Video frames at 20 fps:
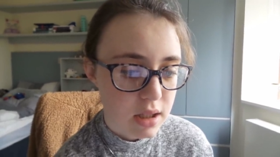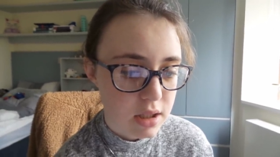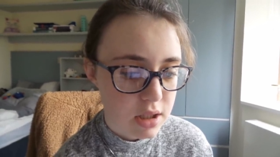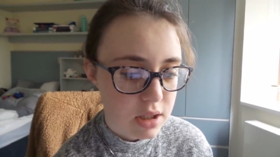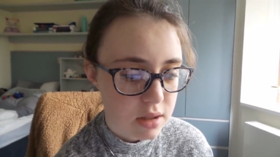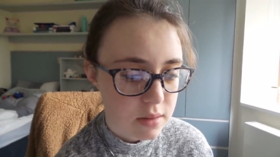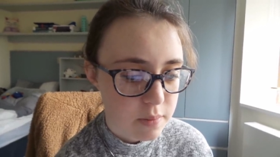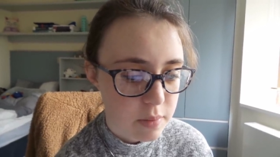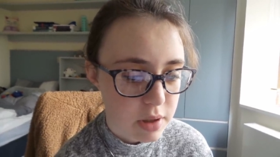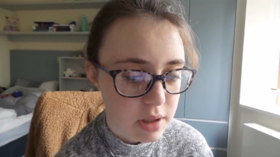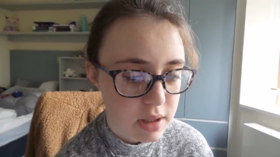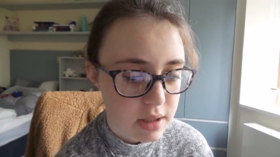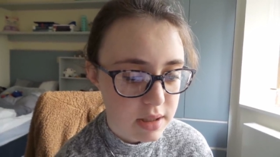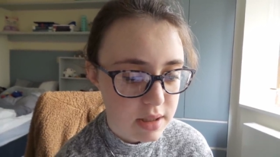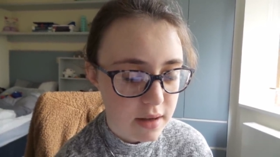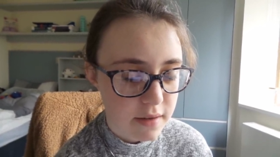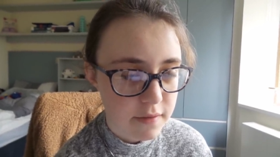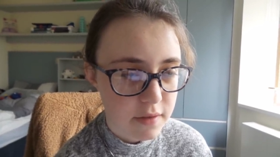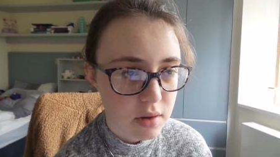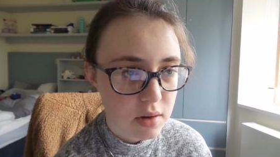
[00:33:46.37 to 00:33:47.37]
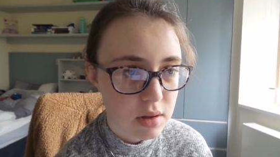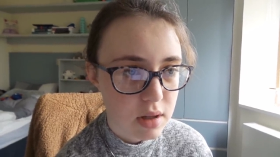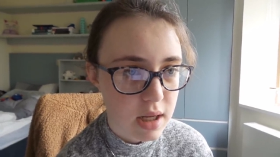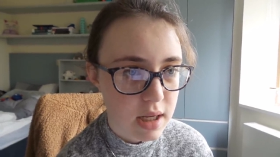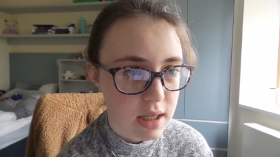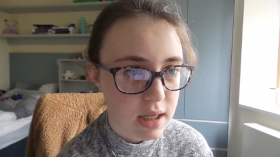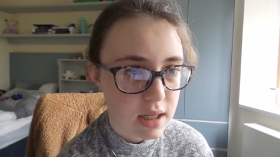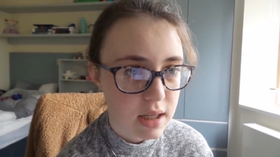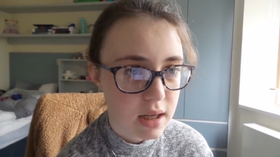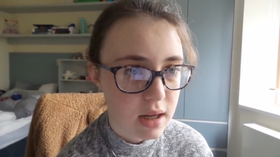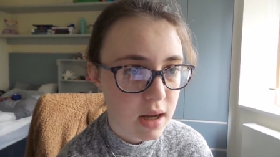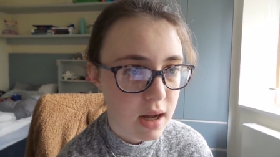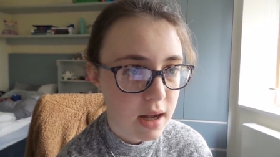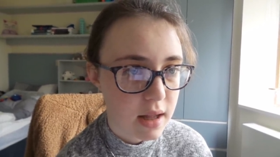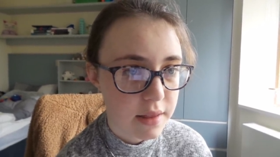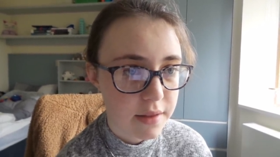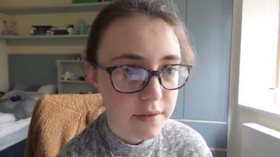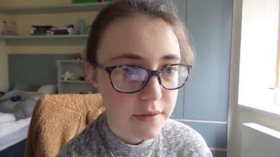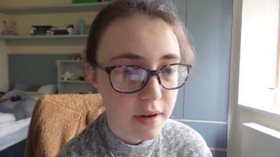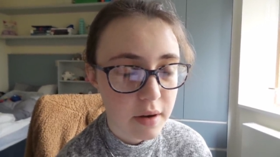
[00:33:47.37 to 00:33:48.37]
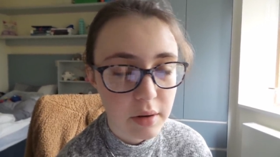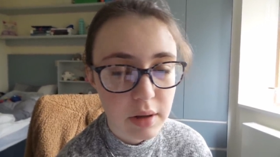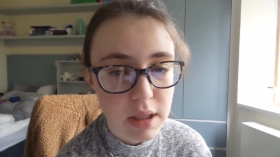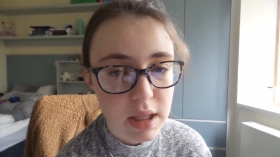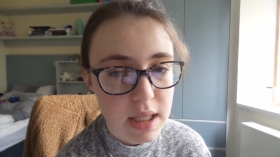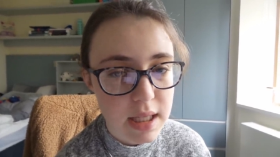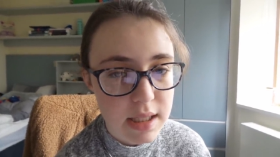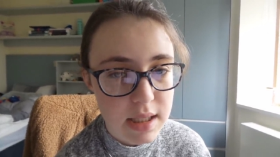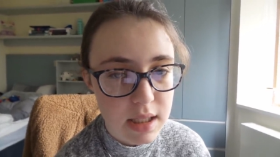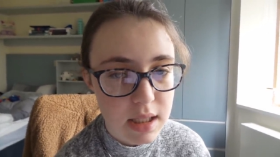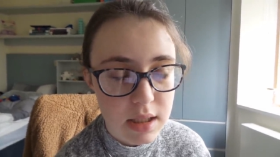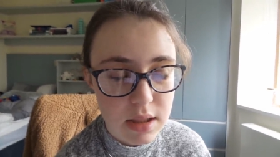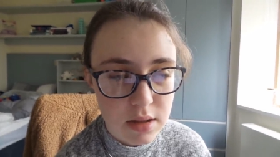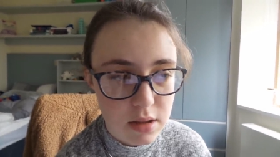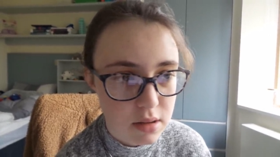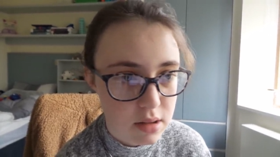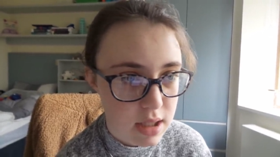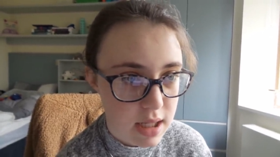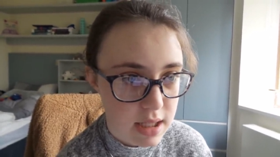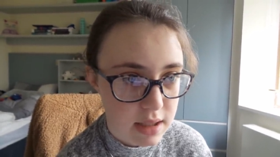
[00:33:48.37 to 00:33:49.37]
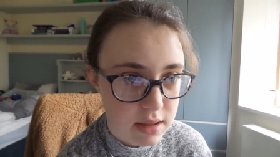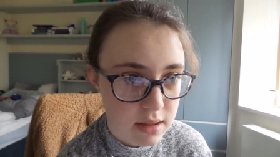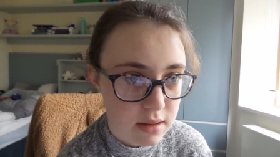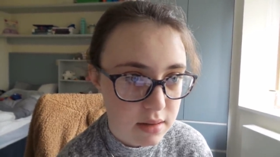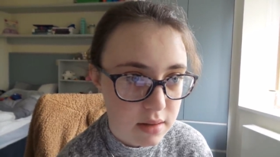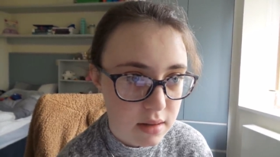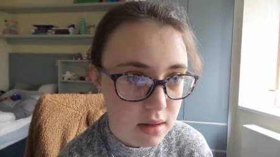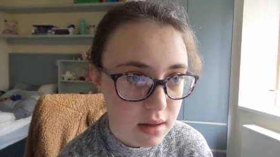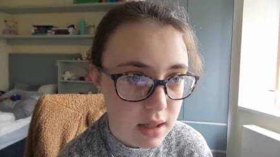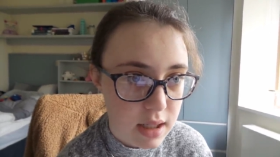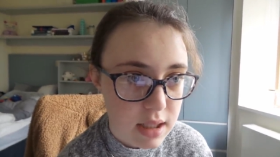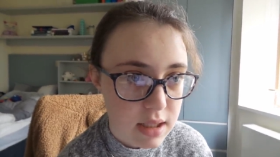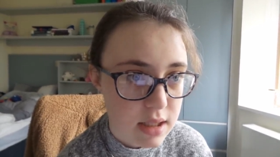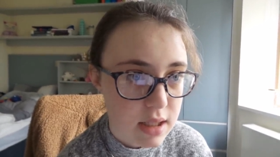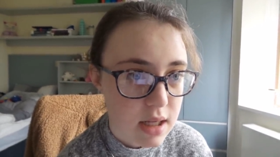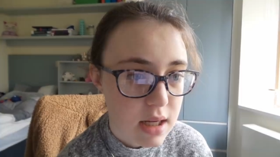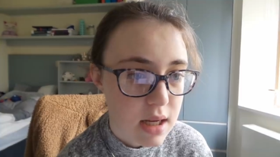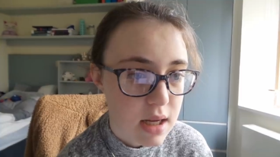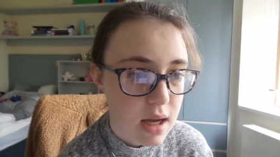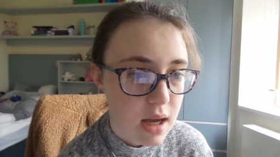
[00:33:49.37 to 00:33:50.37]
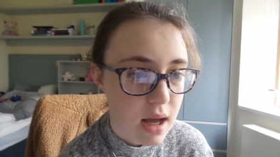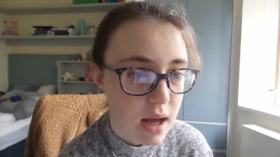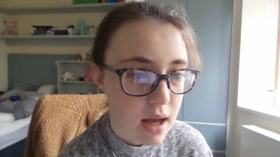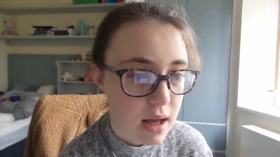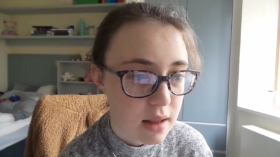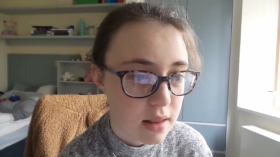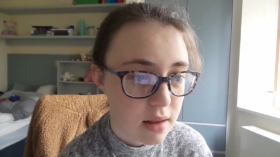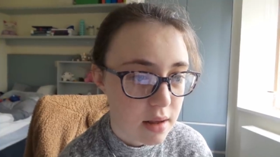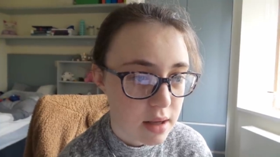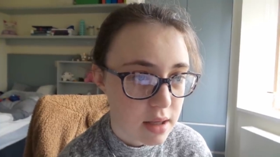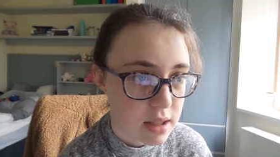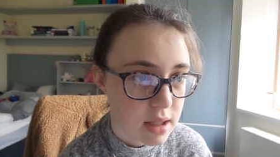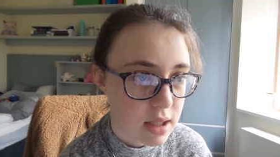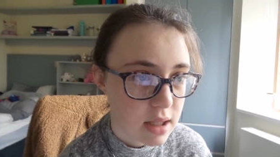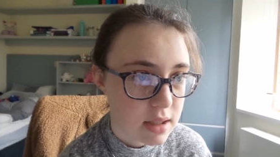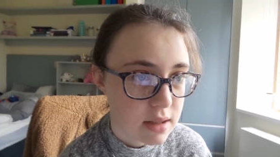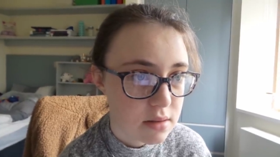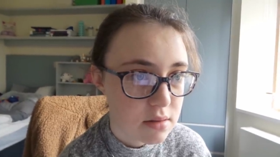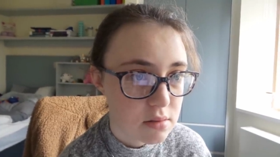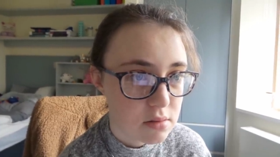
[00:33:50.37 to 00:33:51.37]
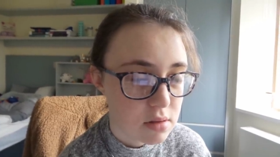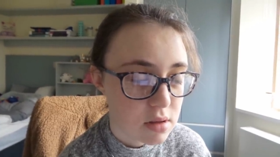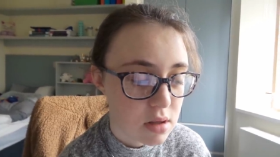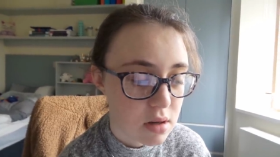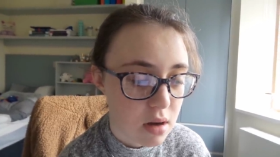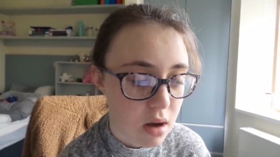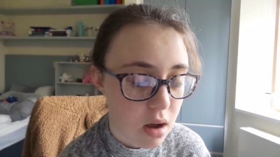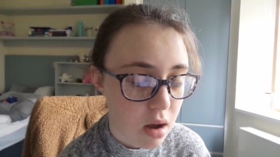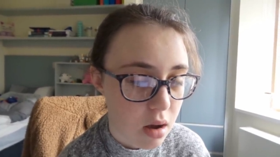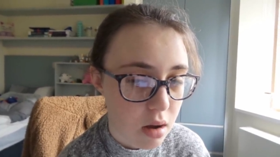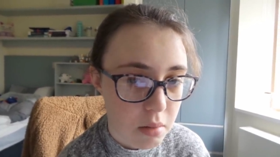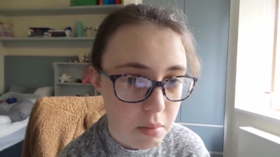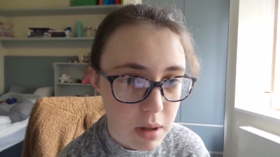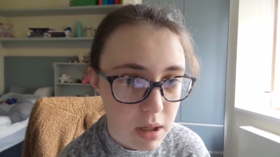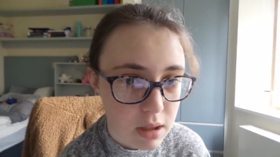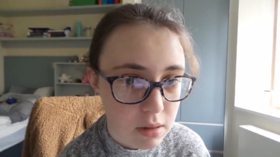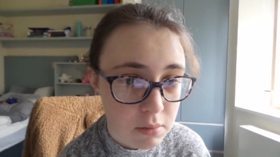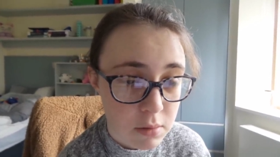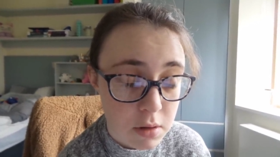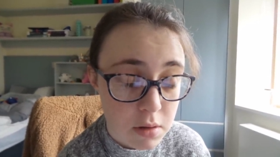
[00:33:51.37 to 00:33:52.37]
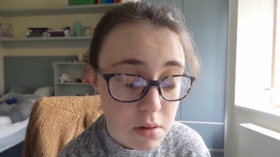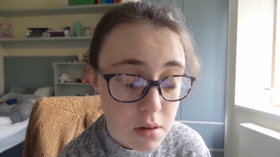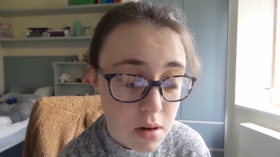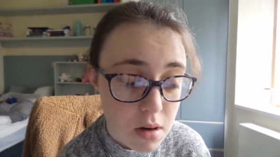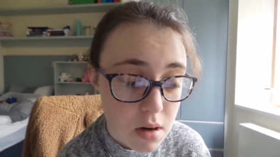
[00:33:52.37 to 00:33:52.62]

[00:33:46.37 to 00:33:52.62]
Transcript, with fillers: just because I feel like at the very least it's good exercise and like it's not gonna harm anyone.